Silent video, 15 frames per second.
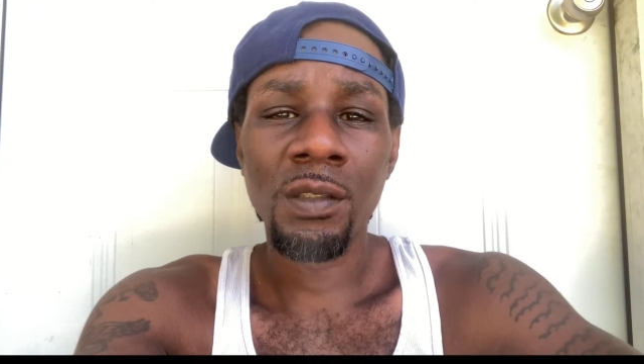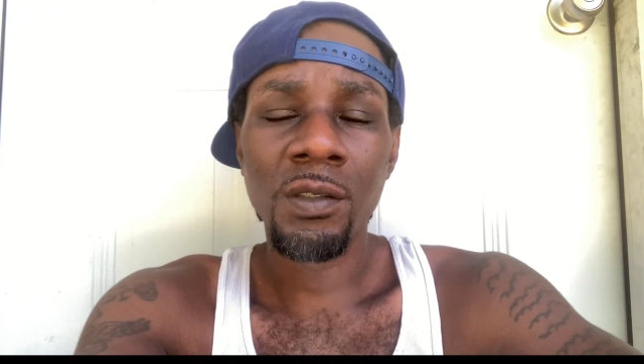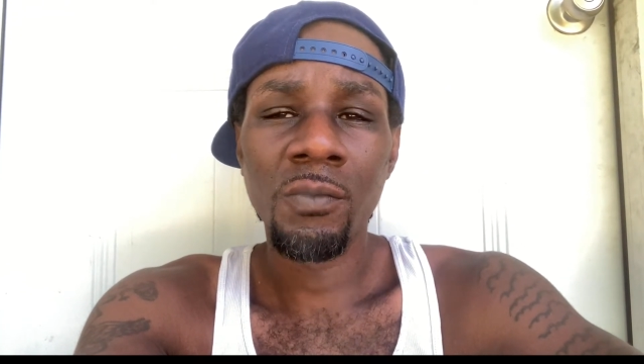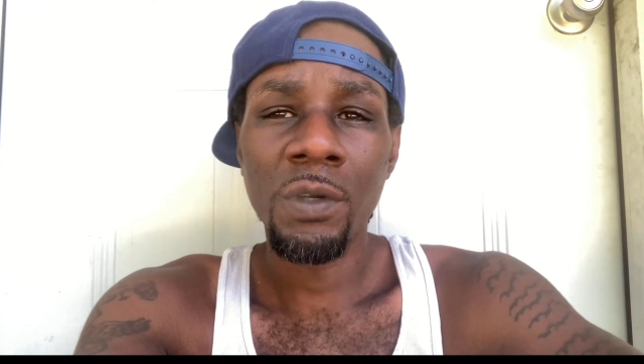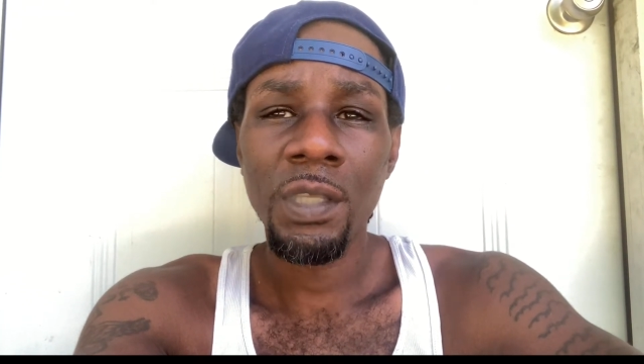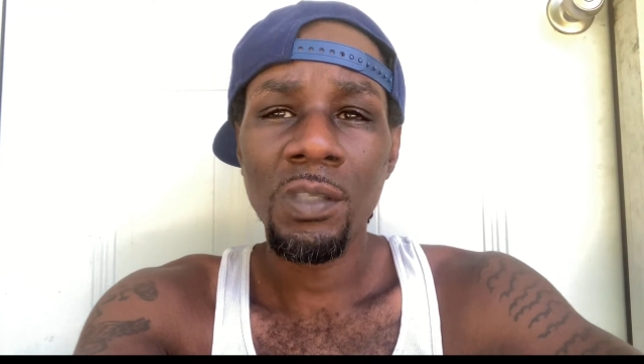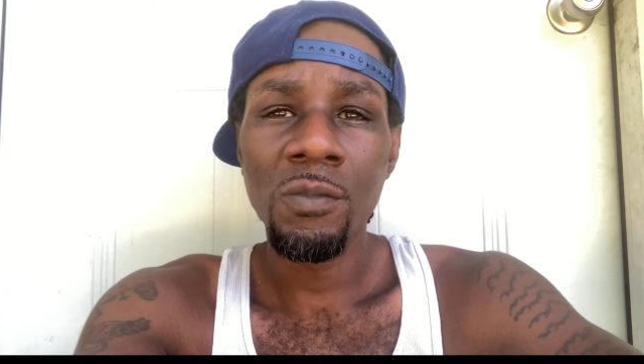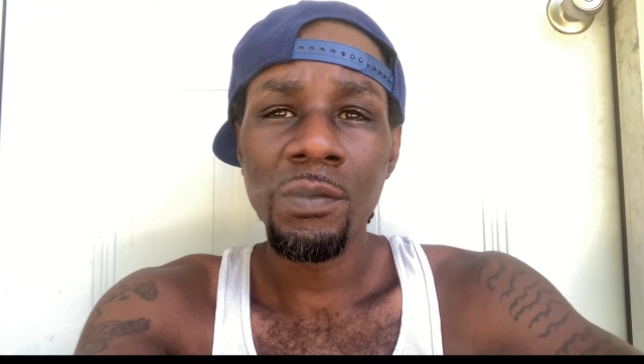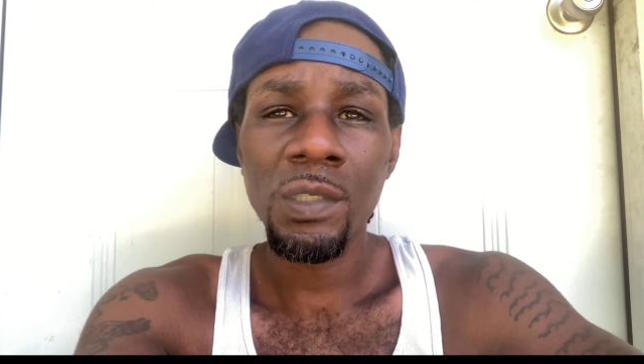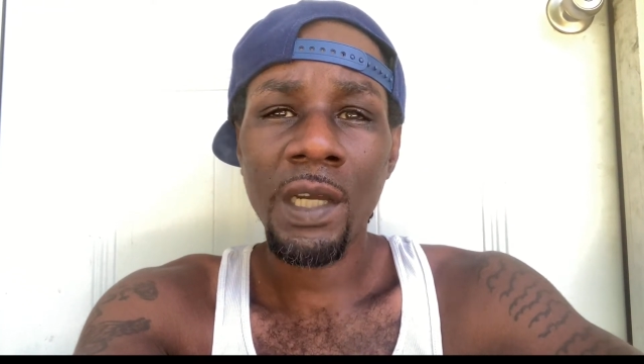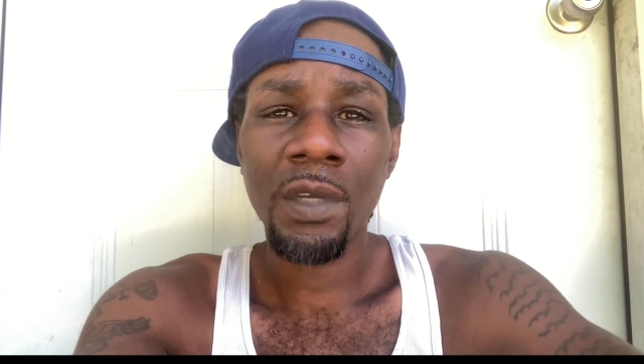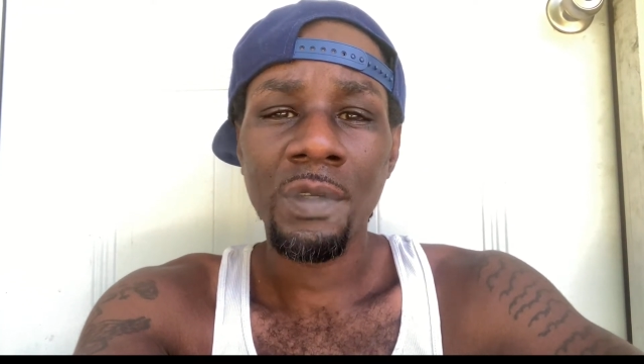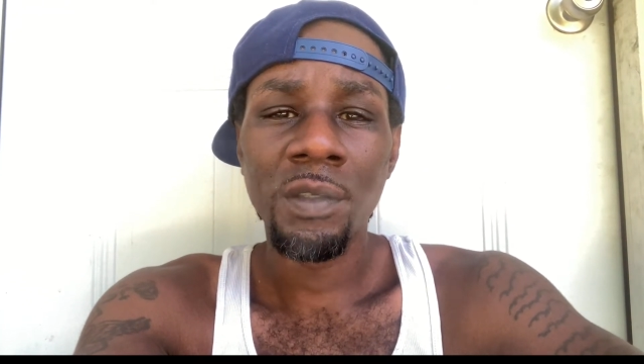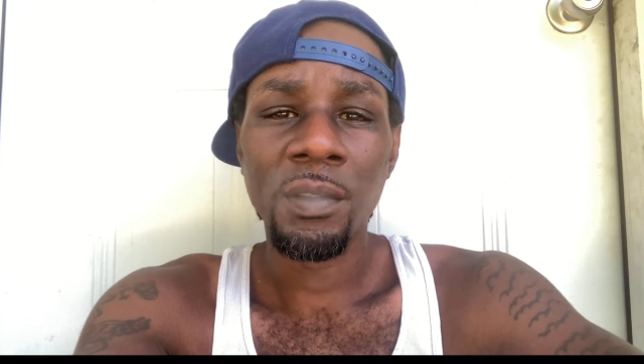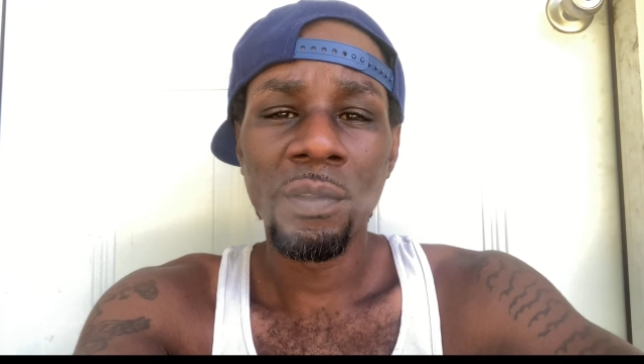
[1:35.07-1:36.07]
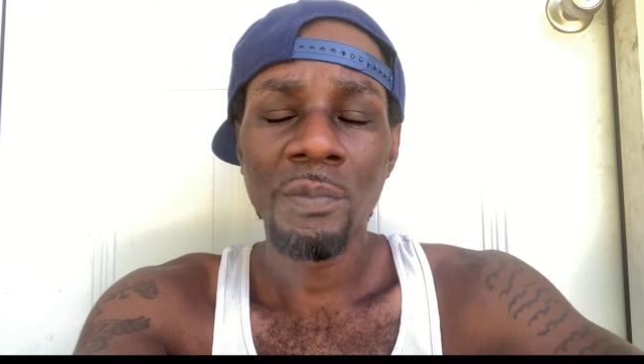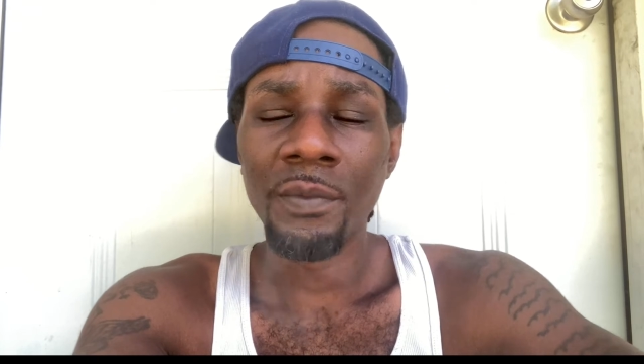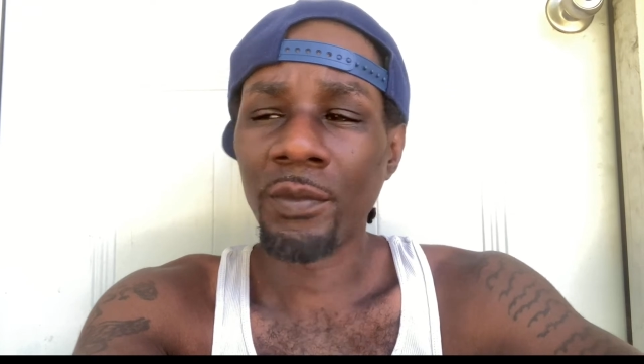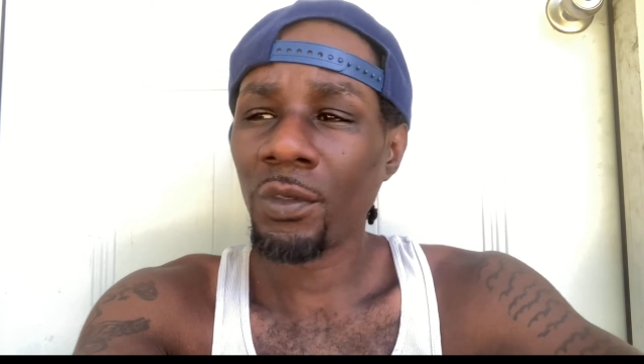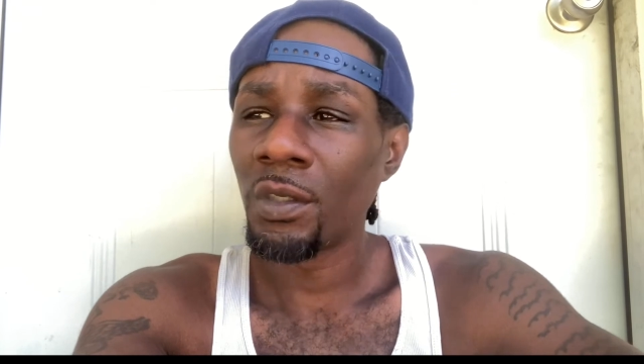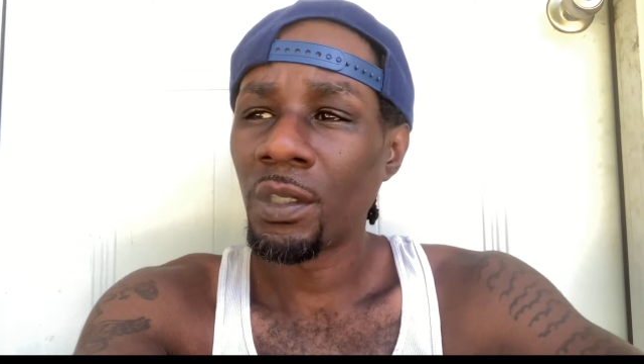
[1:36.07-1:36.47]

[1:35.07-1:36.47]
The way you talking, bro.